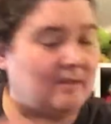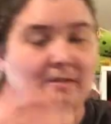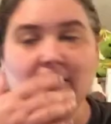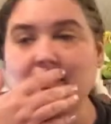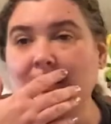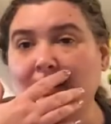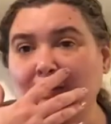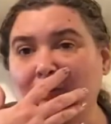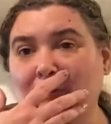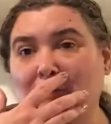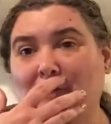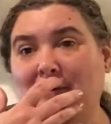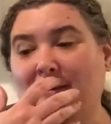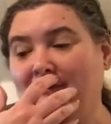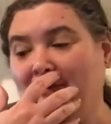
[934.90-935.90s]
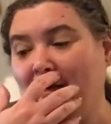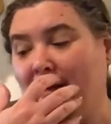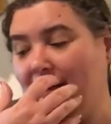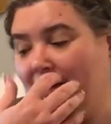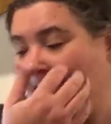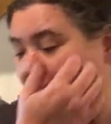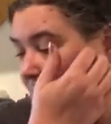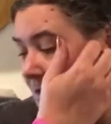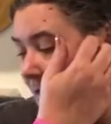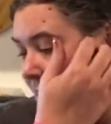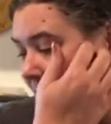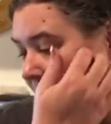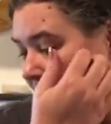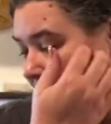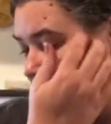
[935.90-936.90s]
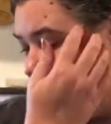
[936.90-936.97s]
So that's what I've got going.